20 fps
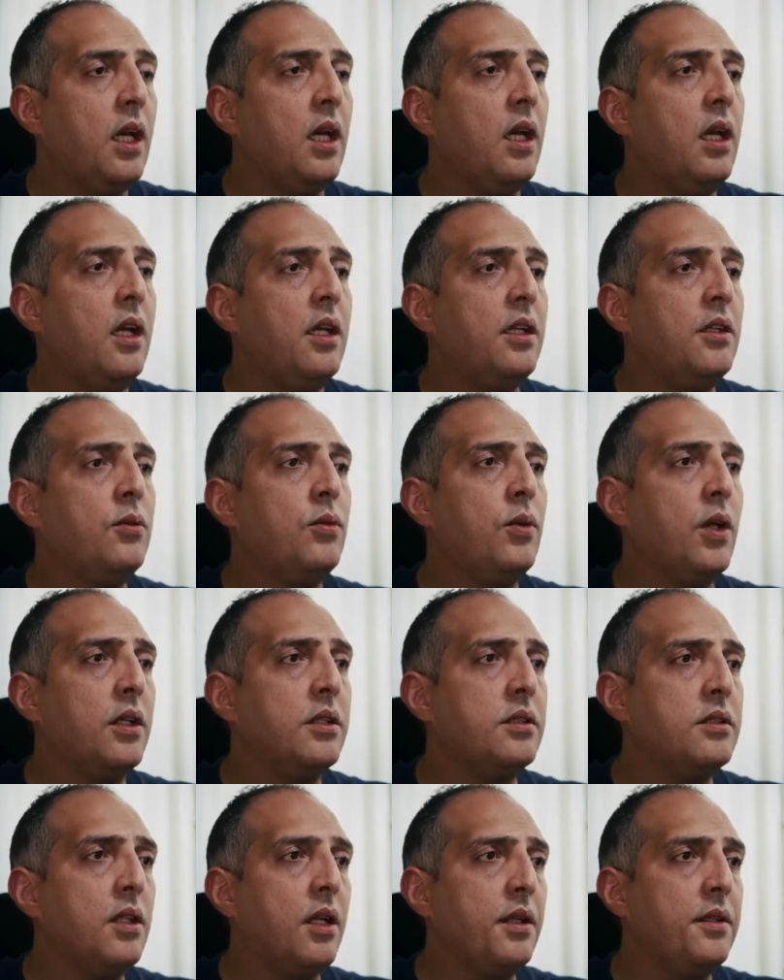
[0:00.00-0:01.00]
And we are
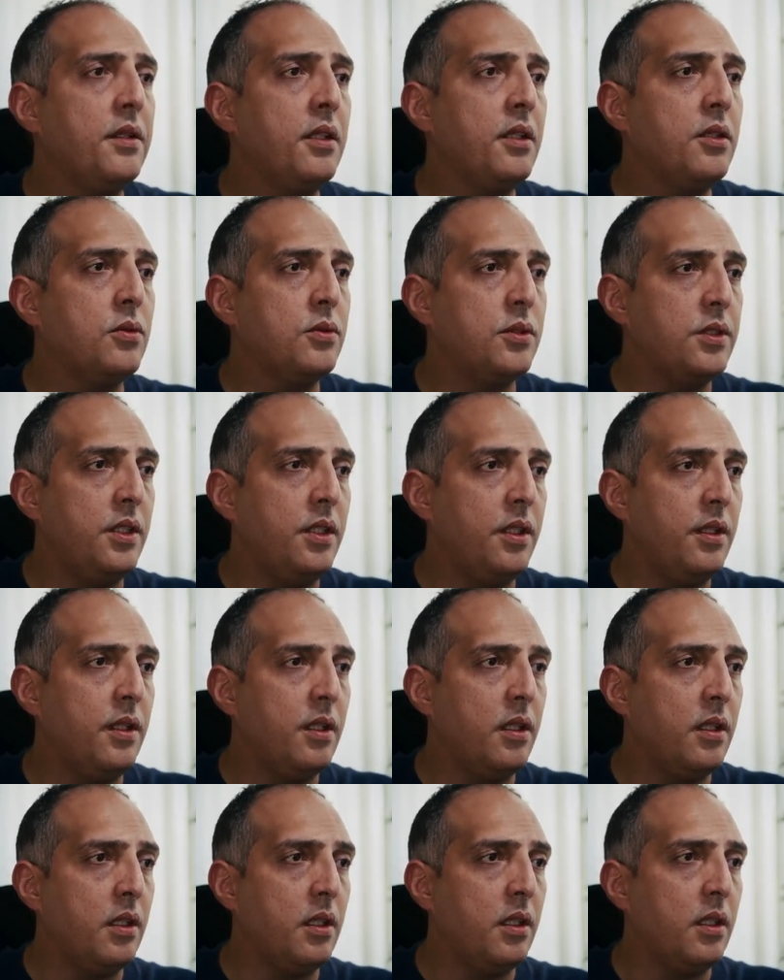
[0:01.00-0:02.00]
starting to see
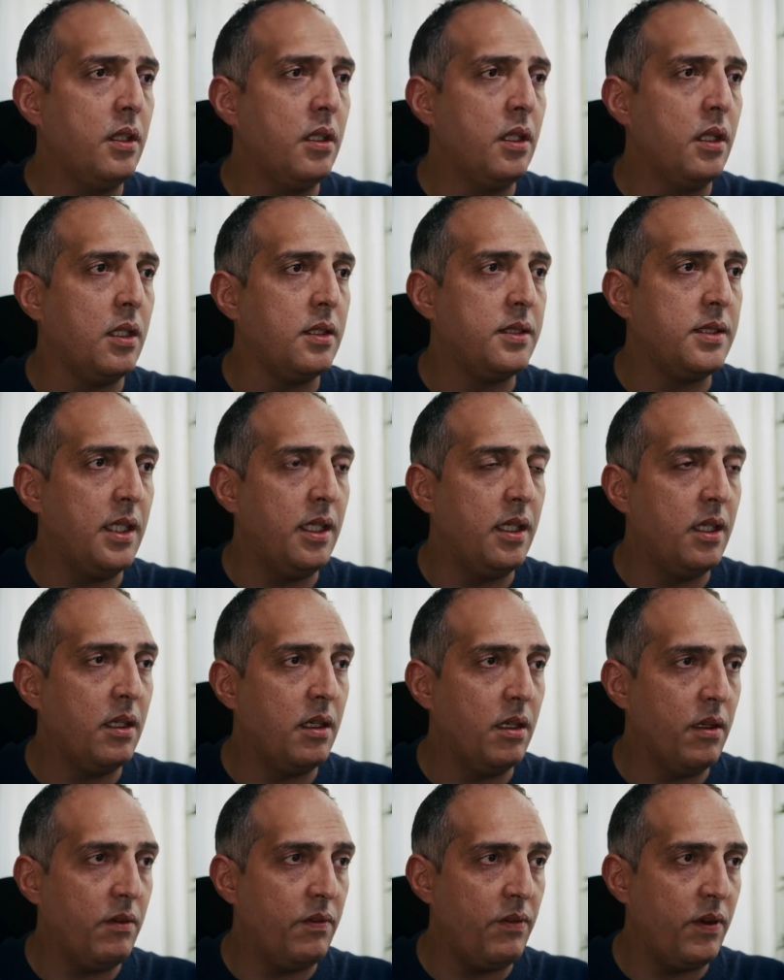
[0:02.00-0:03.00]
the sling
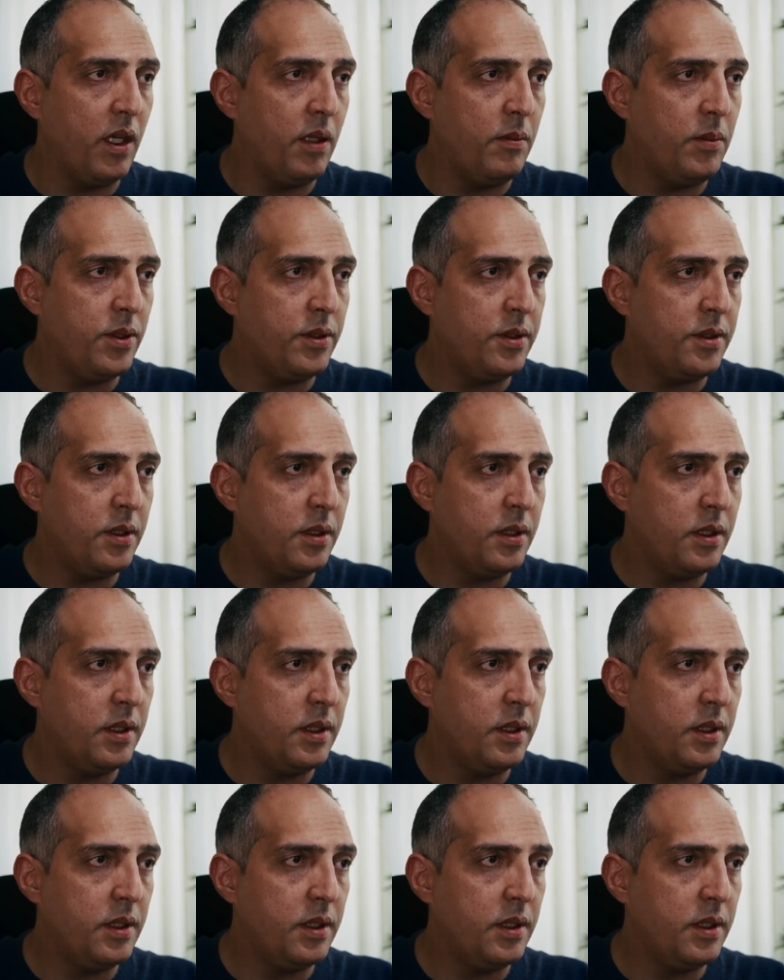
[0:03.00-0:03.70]
fibers.